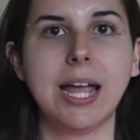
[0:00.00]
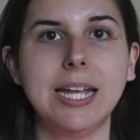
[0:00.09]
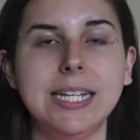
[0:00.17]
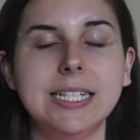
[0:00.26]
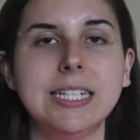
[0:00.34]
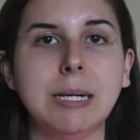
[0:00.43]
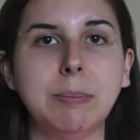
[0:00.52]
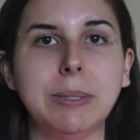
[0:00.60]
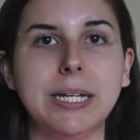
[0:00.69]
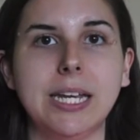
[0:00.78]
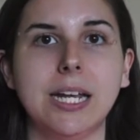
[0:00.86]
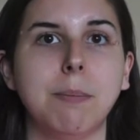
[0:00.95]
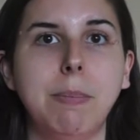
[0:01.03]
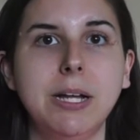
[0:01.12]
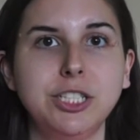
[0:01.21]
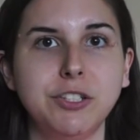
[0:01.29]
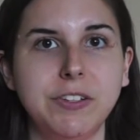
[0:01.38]
I ended up getting a
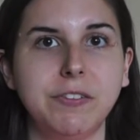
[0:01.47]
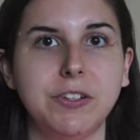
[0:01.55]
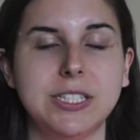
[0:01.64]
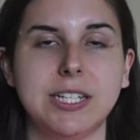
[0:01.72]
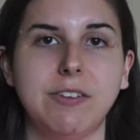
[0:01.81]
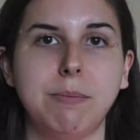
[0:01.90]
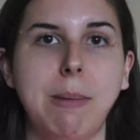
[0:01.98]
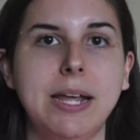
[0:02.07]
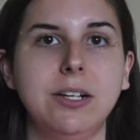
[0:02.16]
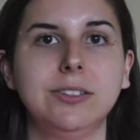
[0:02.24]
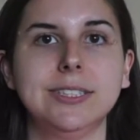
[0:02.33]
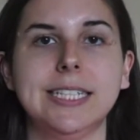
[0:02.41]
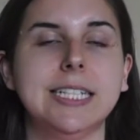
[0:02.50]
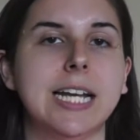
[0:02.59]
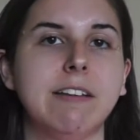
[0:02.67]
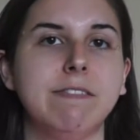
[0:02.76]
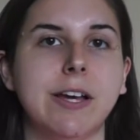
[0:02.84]
bunch of different stuff at Michael's and
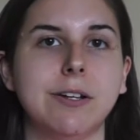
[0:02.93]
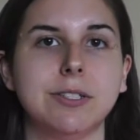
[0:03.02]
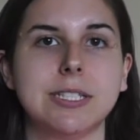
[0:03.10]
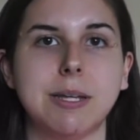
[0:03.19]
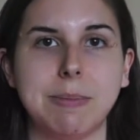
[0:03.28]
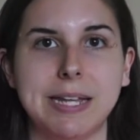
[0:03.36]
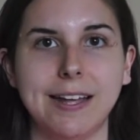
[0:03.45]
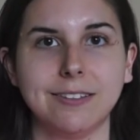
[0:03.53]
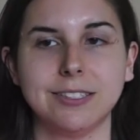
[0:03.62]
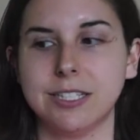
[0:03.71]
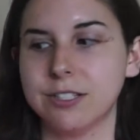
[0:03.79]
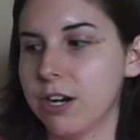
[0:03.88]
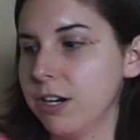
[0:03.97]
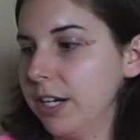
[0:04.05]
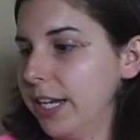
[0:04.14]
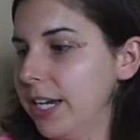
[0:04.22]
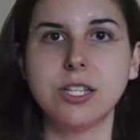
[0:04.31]
then I found something else at
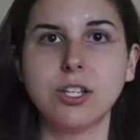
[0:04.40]
Target.